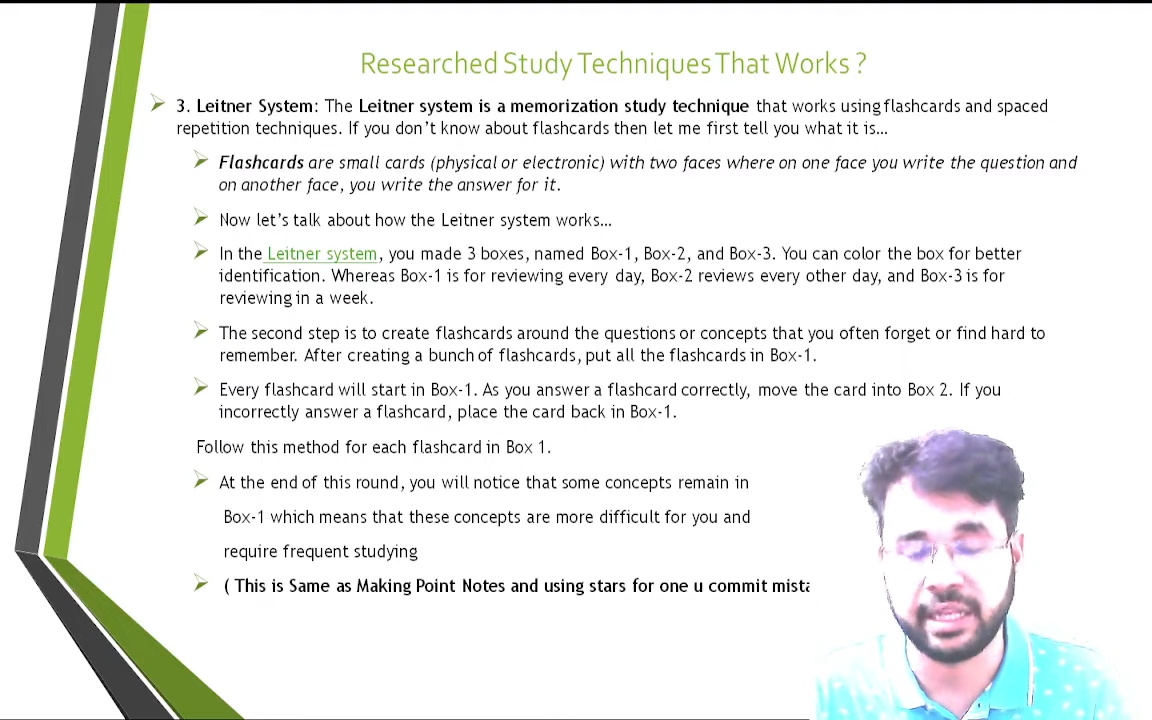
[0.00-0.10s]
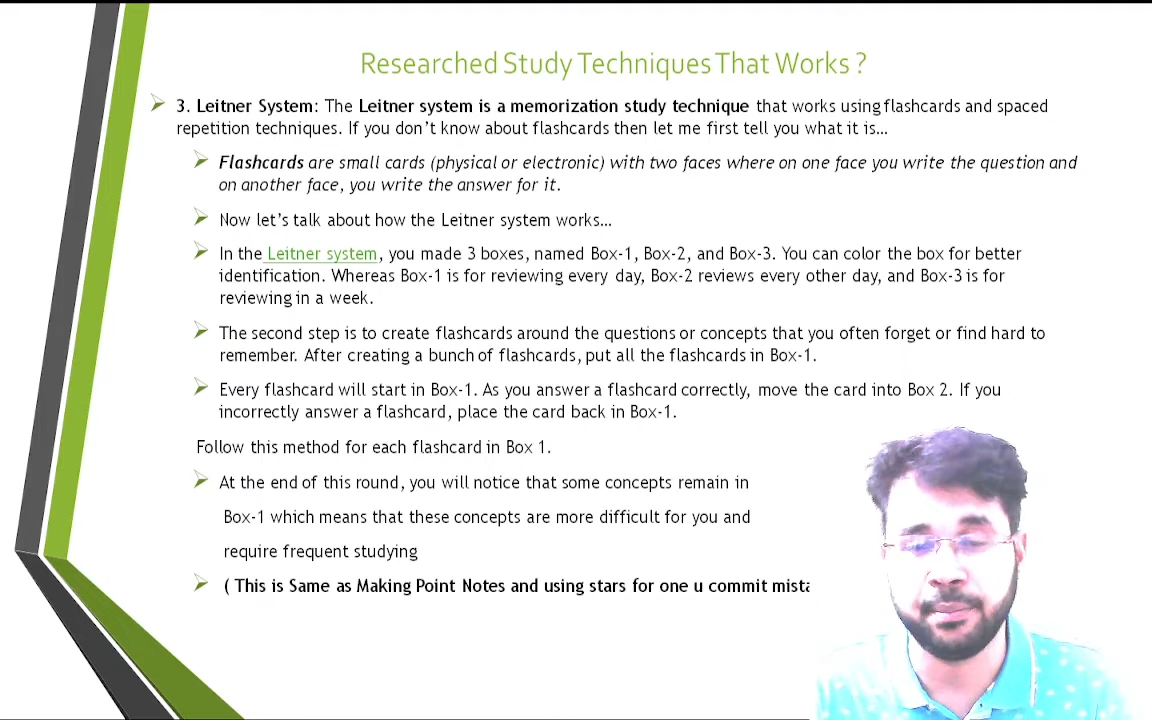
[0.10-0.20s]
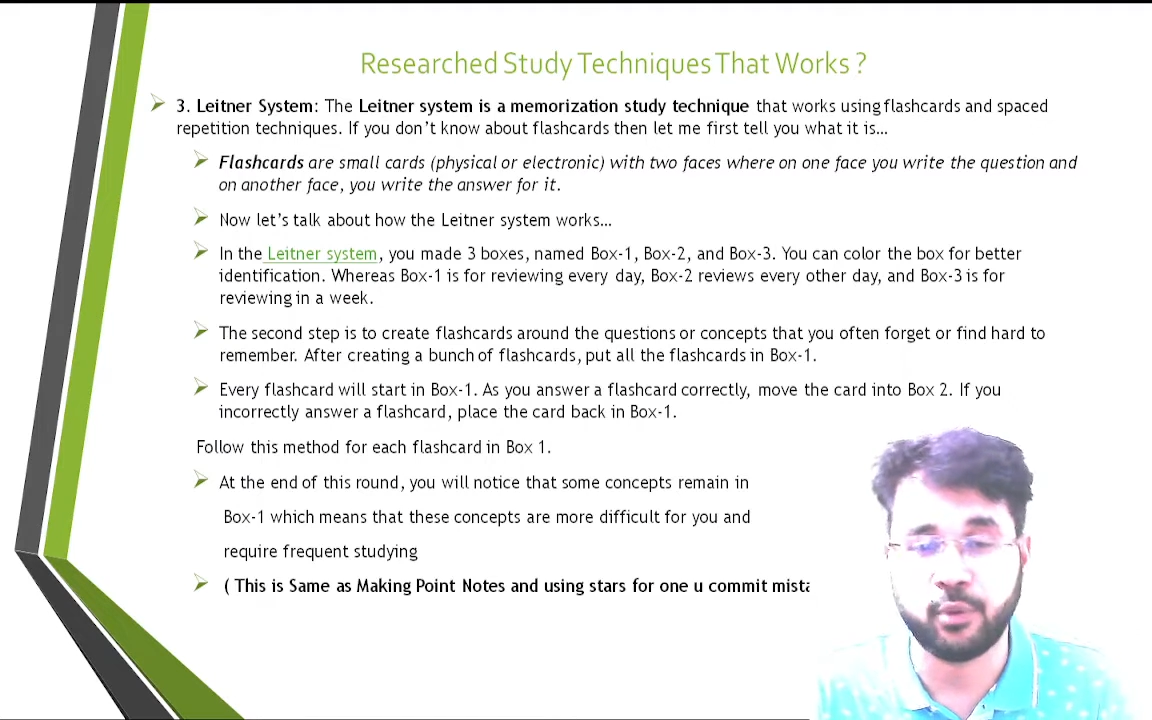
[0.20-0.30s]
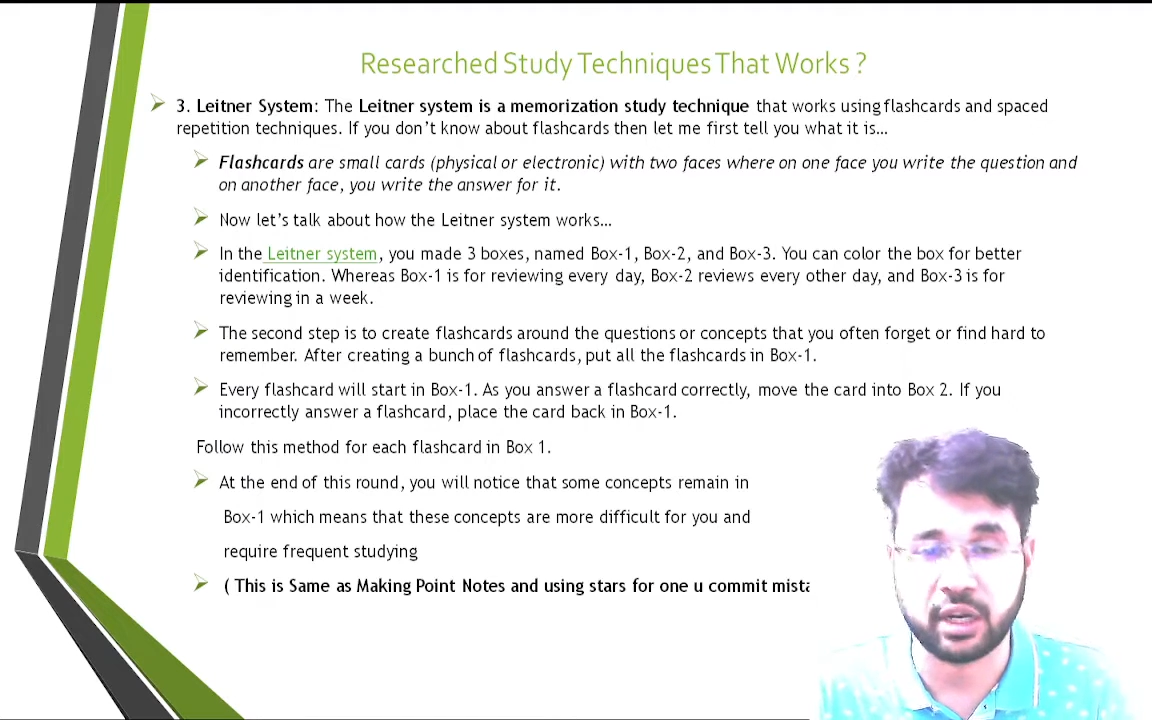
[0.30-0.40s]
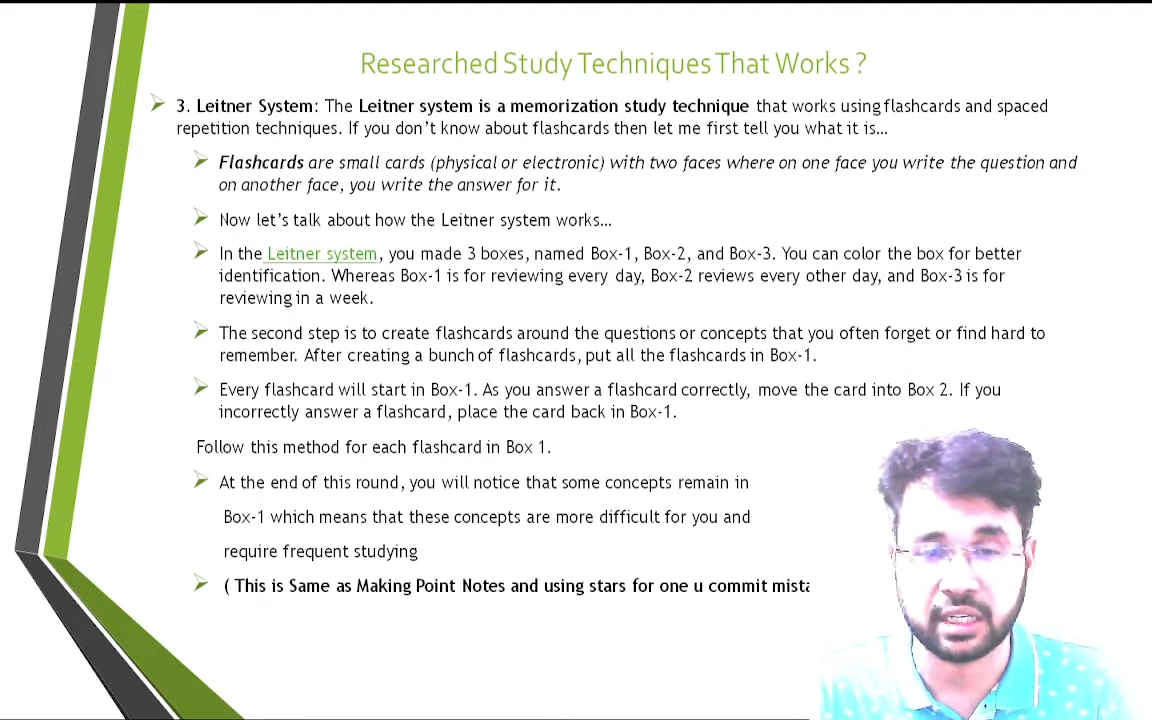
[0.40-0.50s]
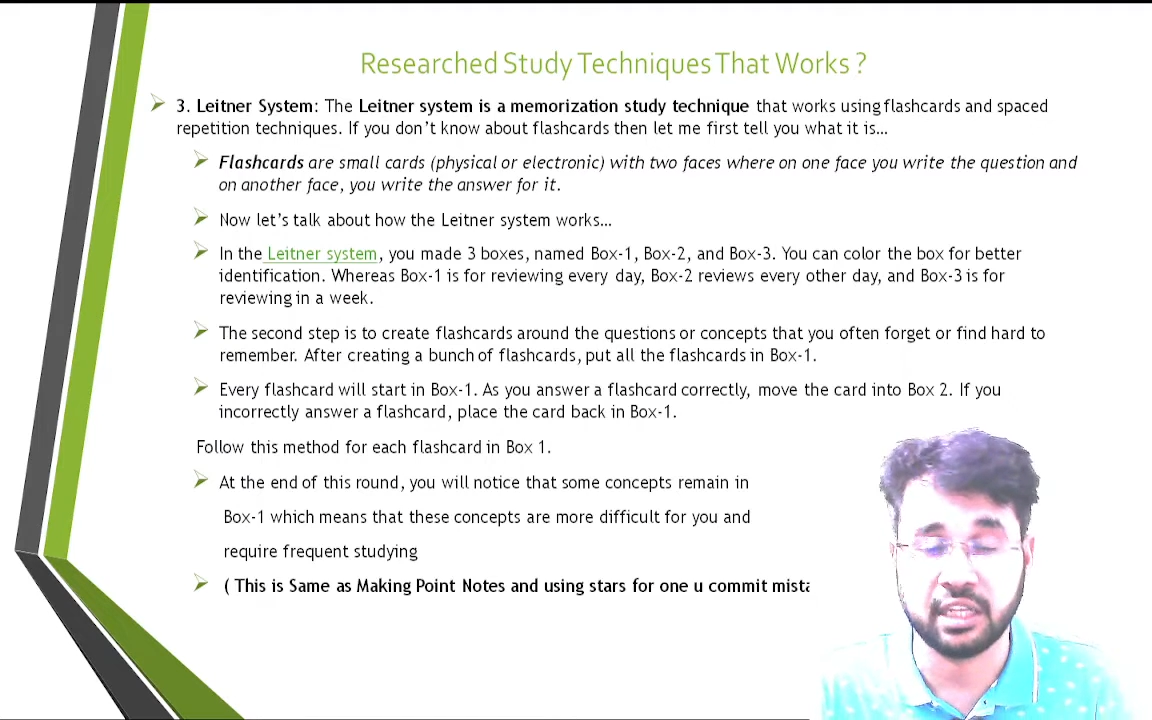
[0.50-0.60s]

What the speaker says: important